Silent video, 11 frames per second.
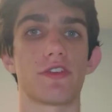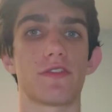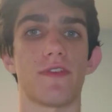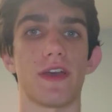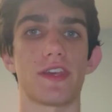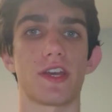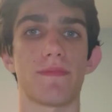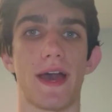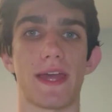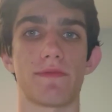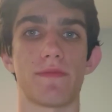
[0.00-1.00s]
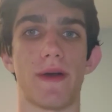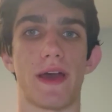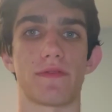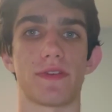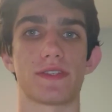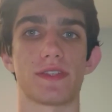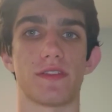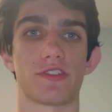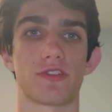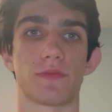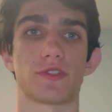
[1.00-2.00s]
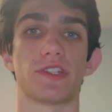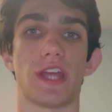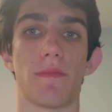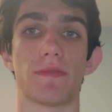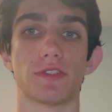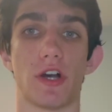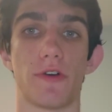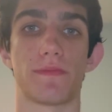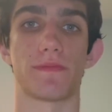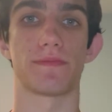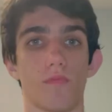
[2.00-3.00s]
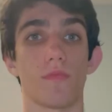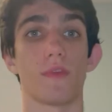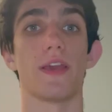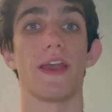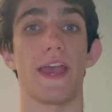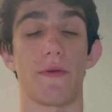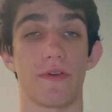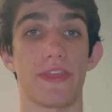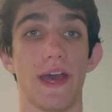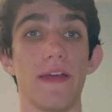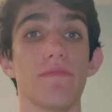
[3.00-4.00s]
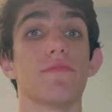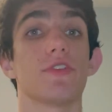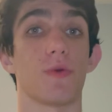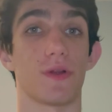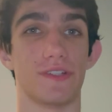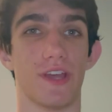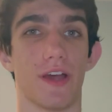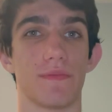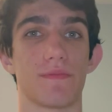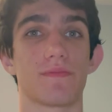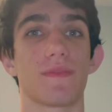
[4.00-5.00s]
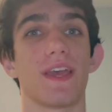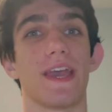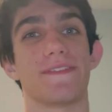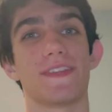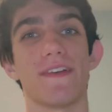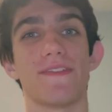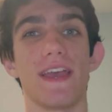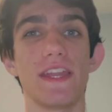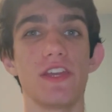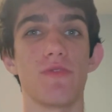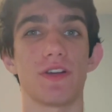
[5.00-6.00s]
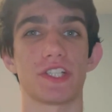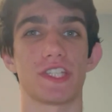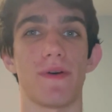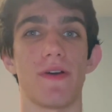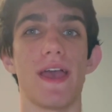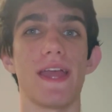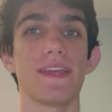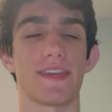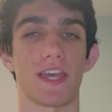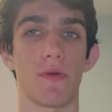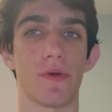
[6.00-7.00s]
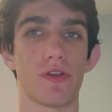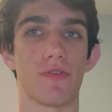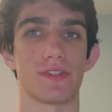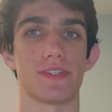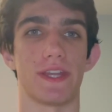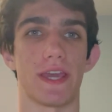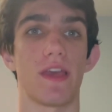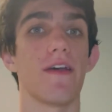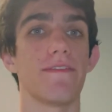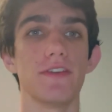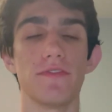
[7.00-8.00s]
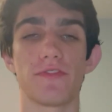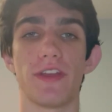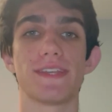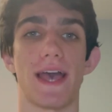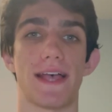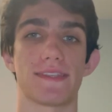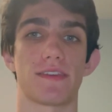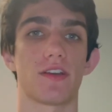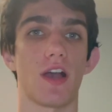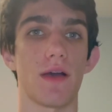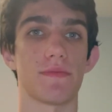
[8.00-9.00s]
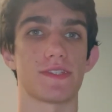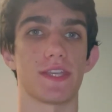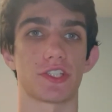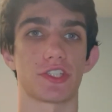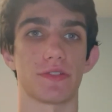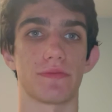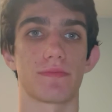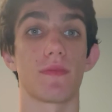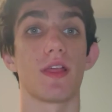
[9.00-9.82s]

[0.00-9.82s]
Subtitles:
You can find the compatible batteries in the description down below. And with that, you are done. If you have any questions about anything I went over today, feel free to ask in the comments section.